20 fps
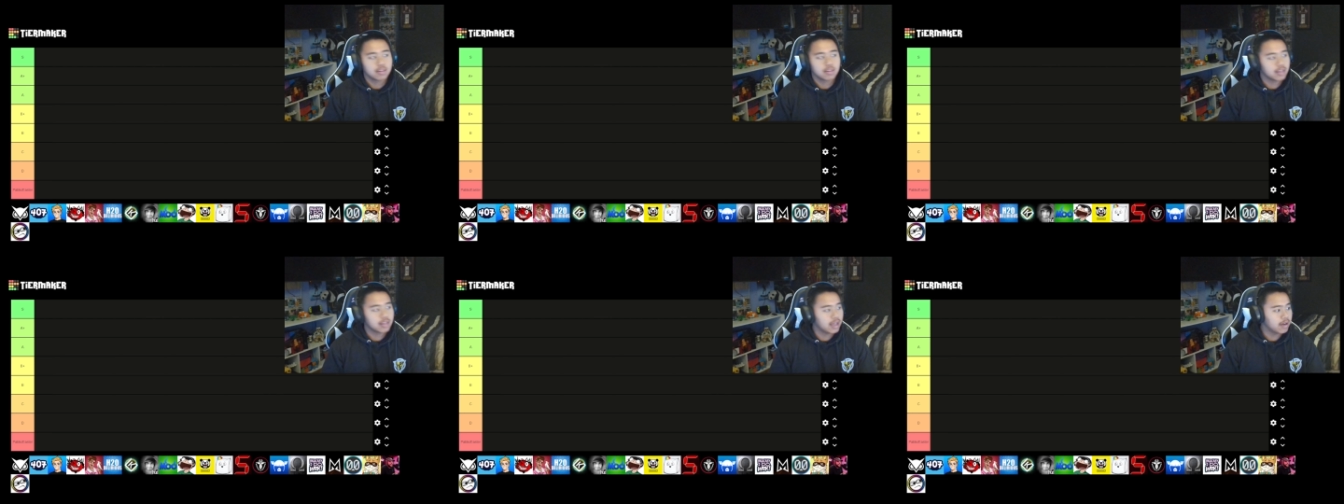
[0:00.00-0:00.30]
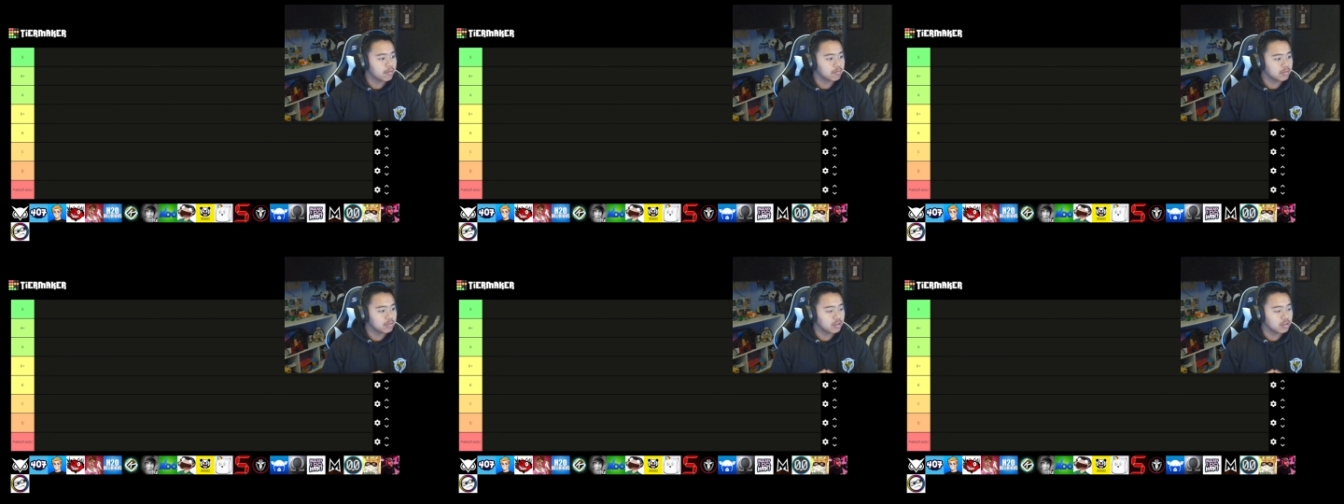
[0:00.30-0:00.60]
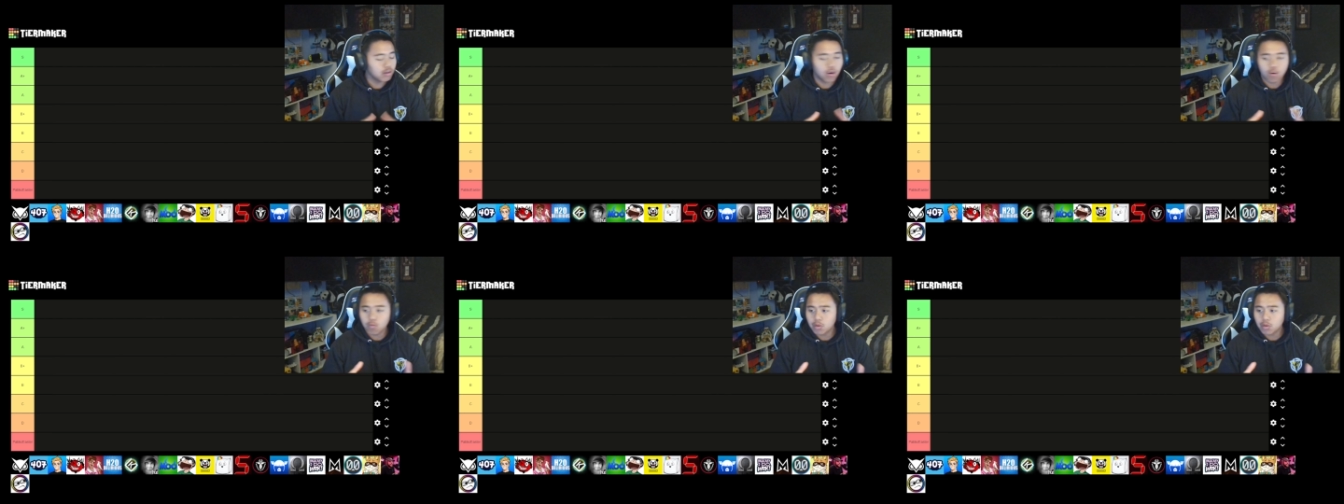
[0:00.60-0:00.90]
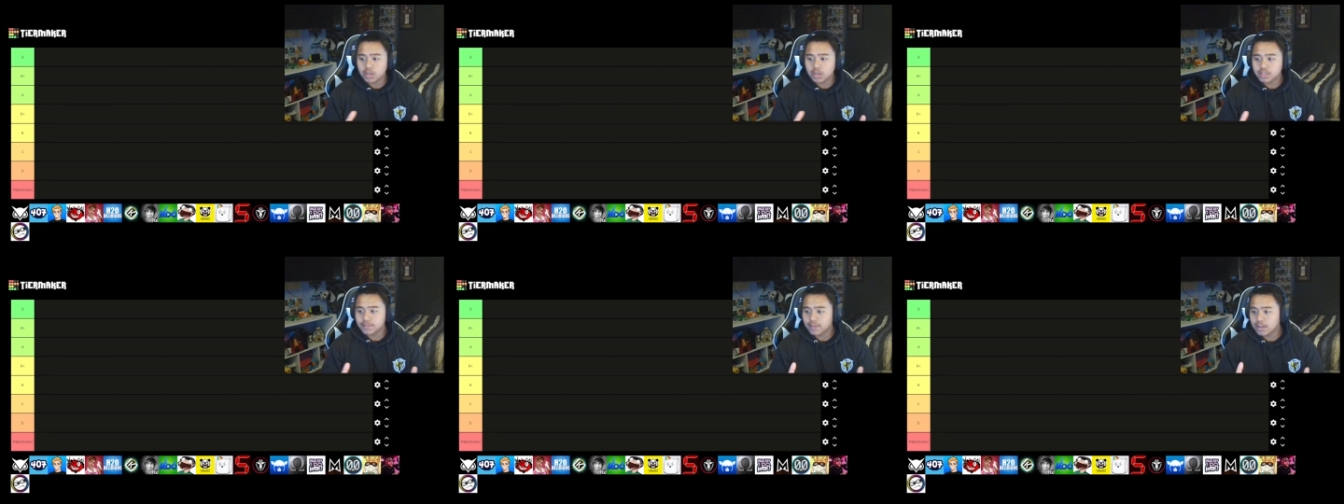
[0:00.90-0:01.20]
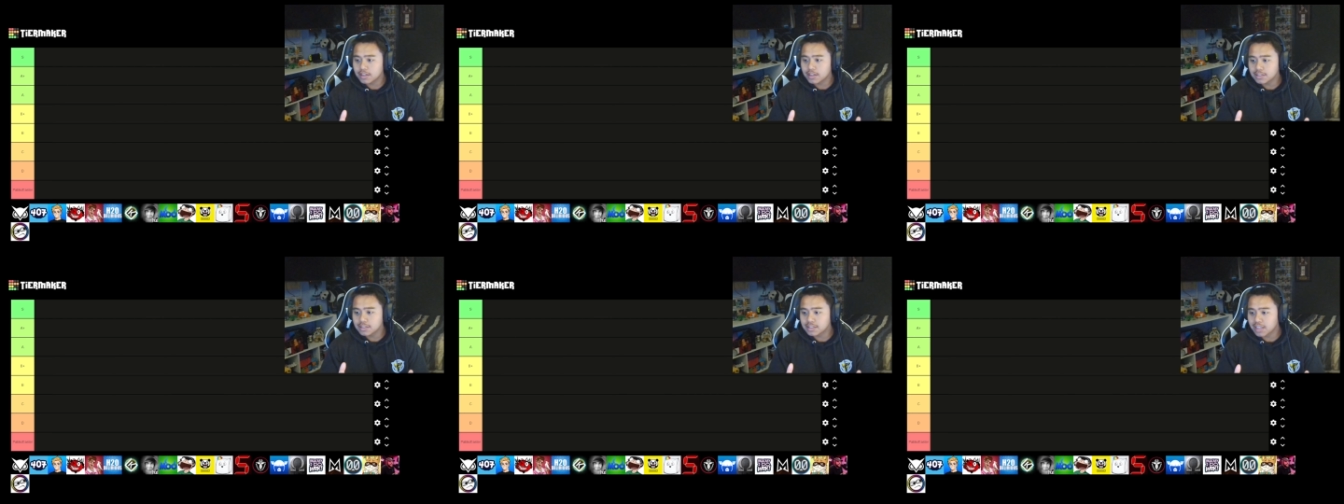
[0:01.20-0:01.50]
that we all watched
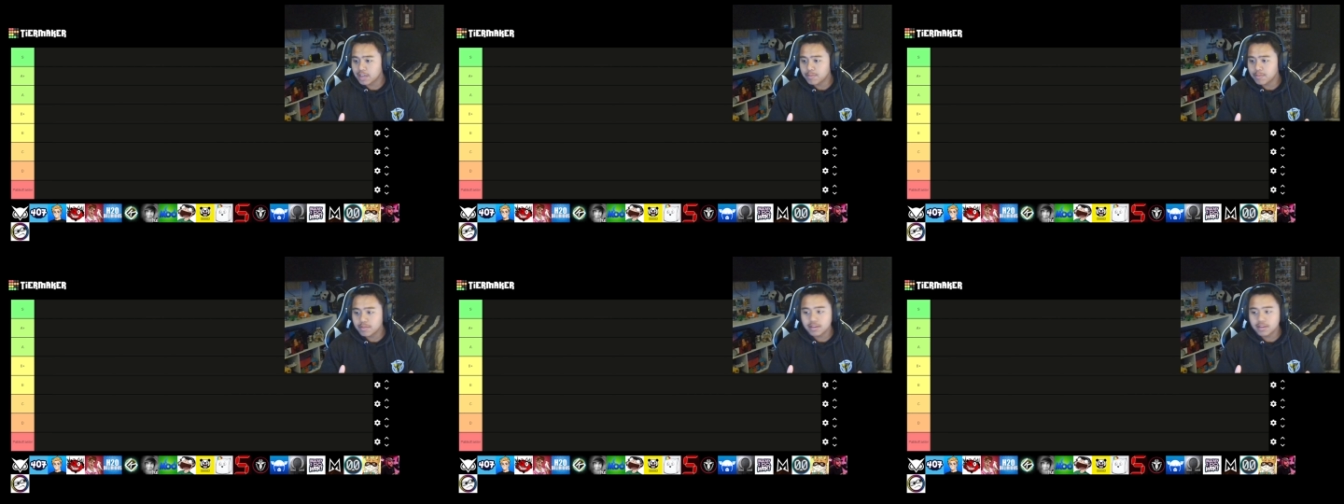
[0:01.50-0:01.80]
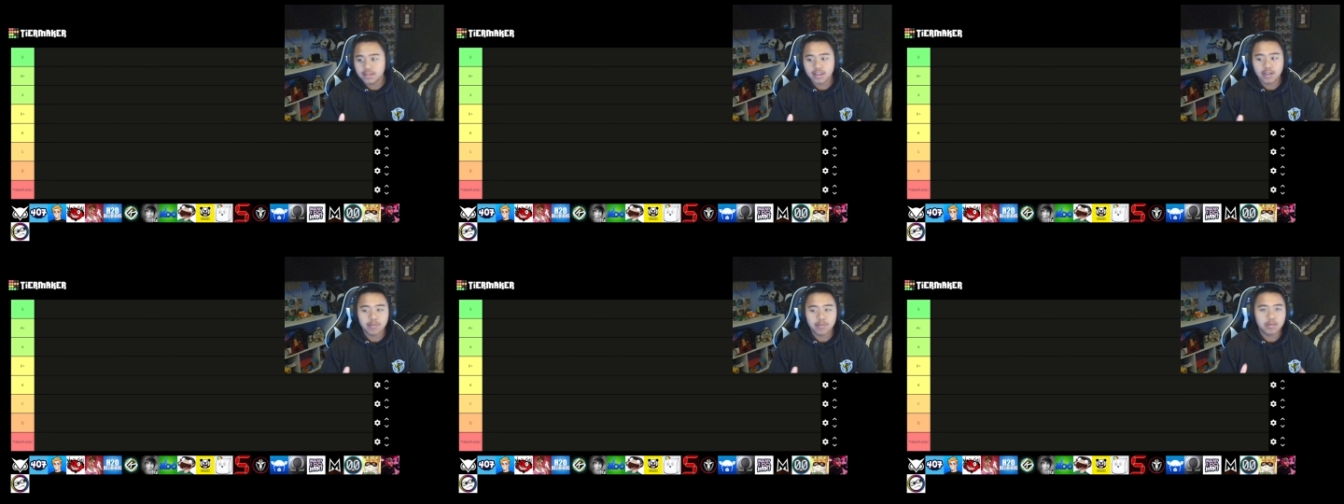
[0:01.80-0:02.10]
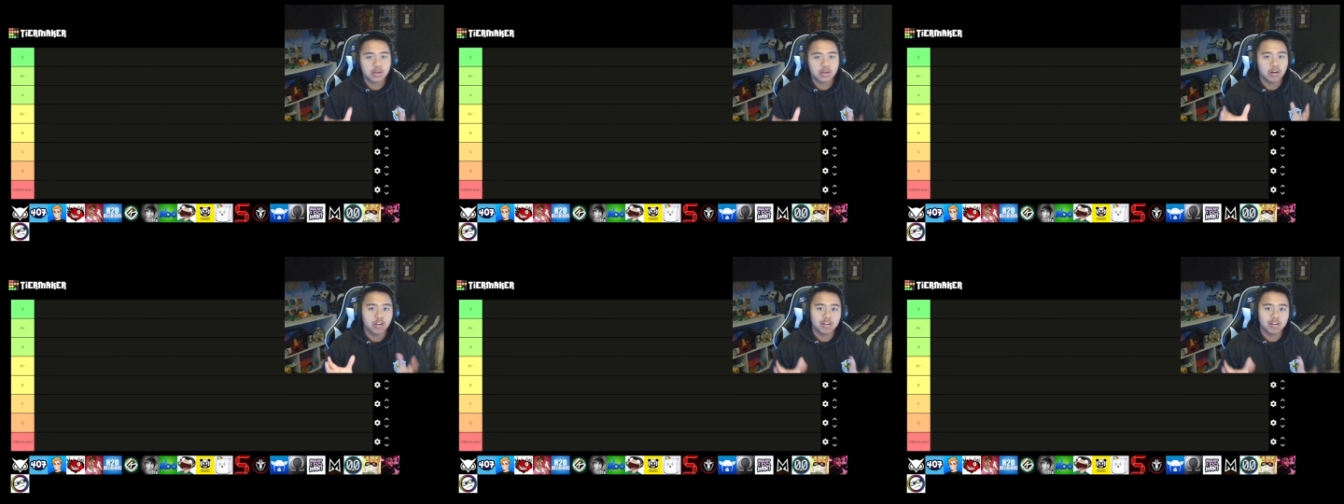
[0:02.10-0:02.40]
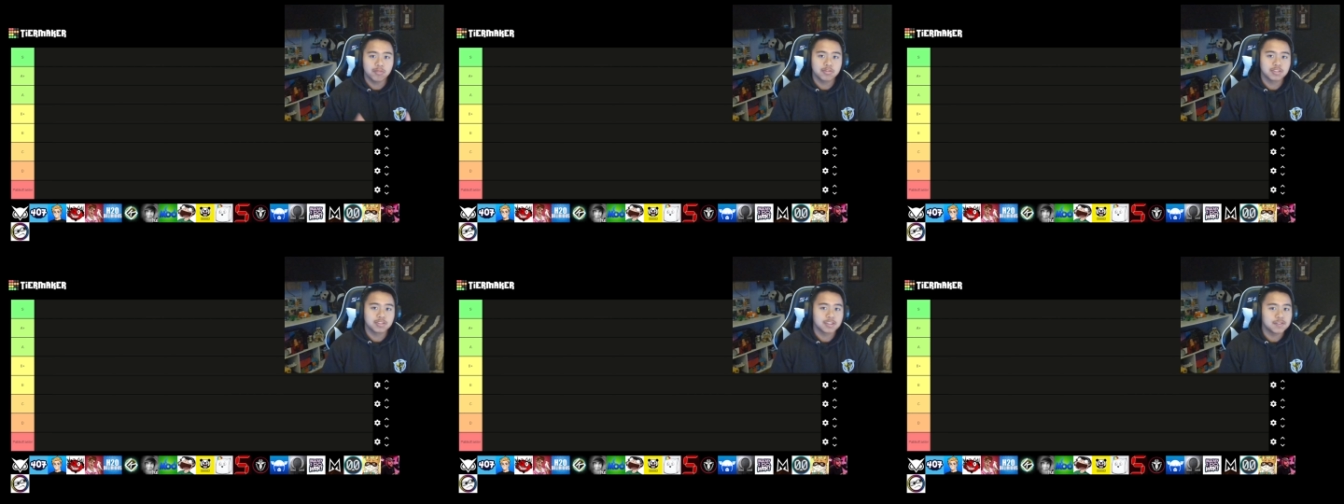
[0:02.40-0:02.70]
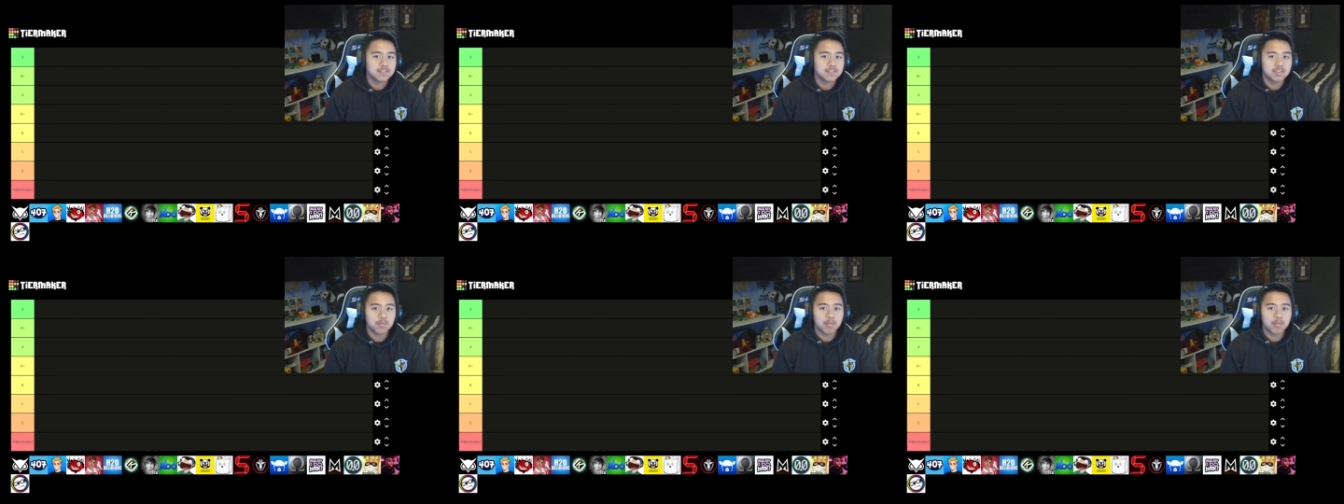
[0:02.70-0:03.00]
Vanoss Gaming and we called
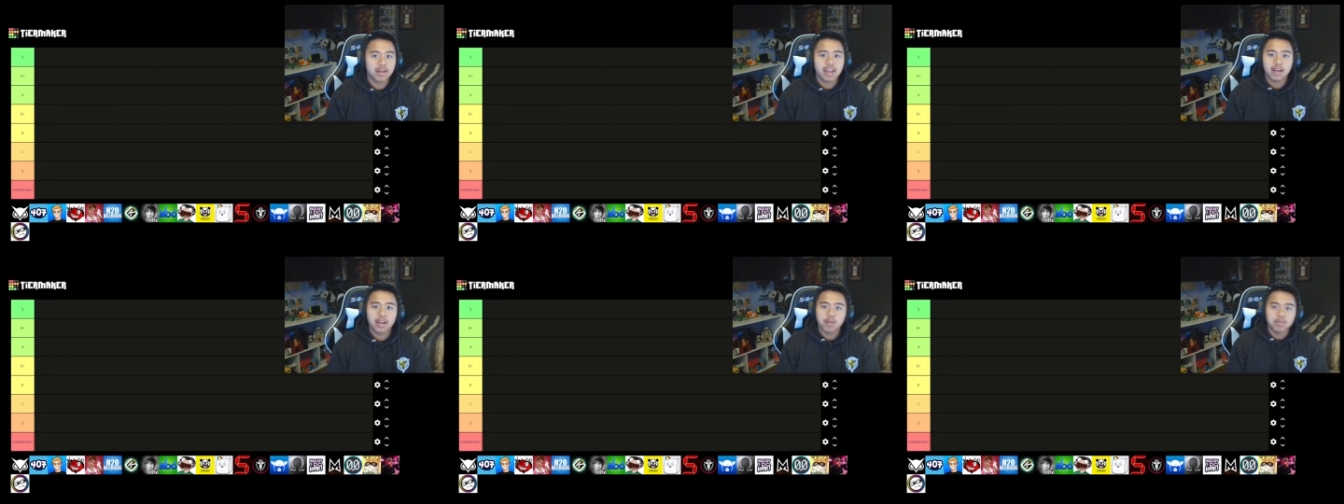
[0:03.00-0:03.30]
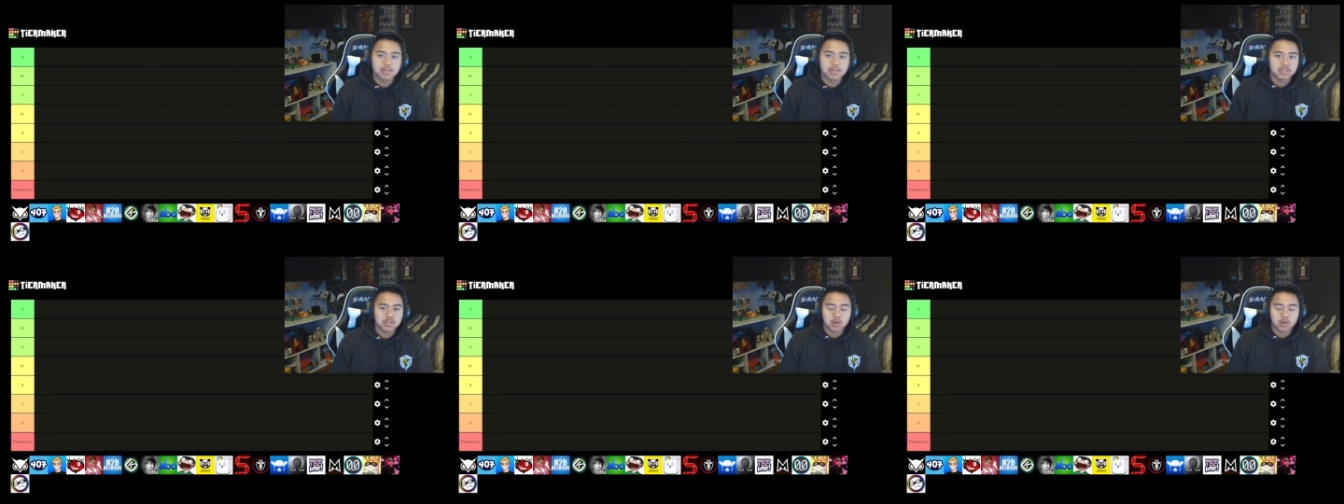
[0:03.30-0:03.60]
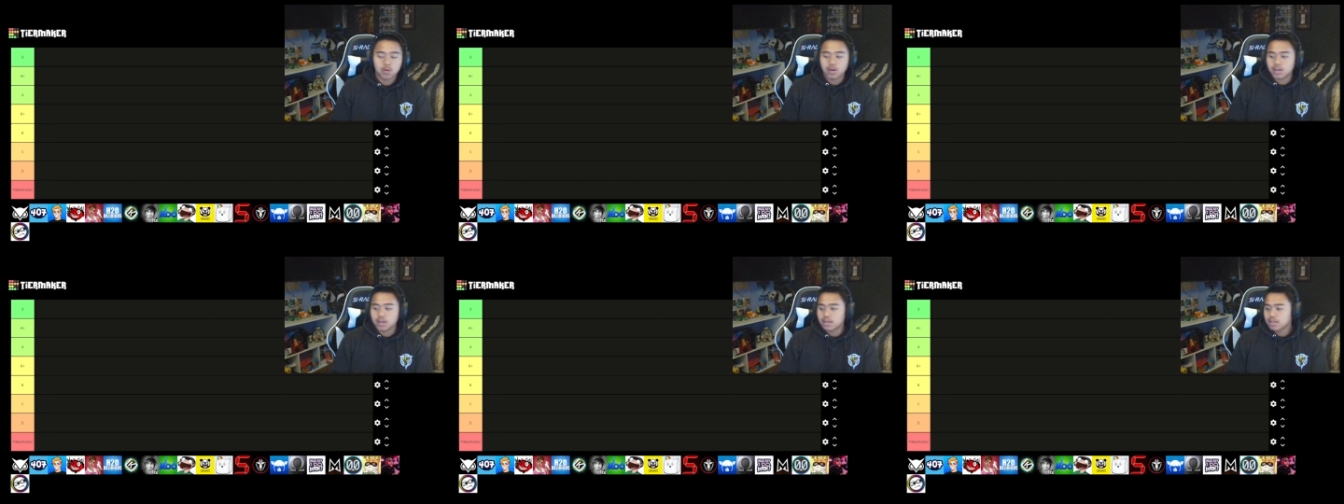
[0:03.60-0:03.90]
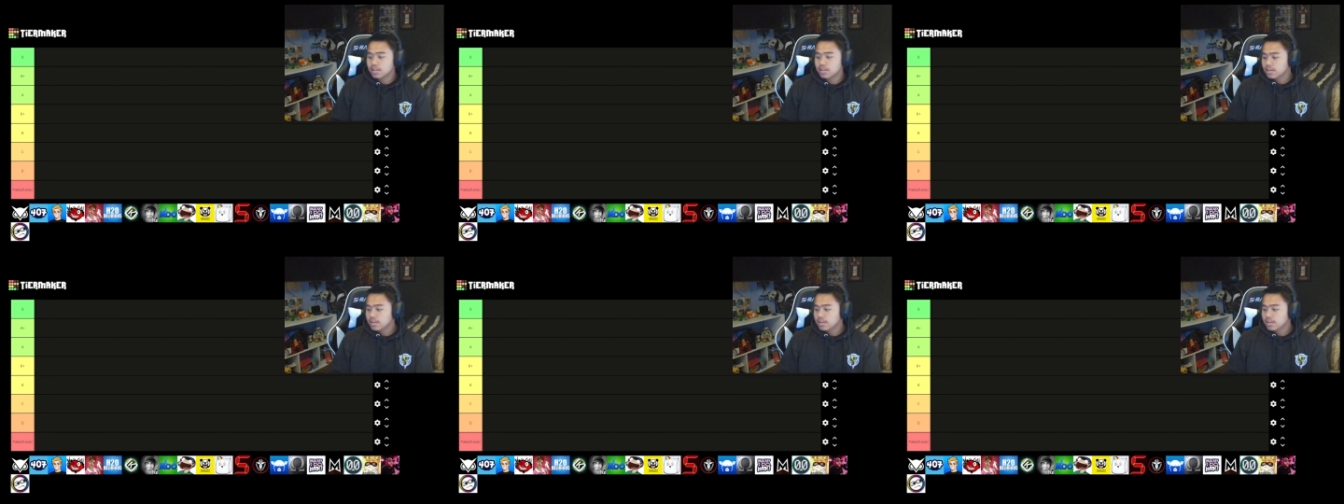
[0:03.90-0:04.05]
ourselves the Banana Bus Squad.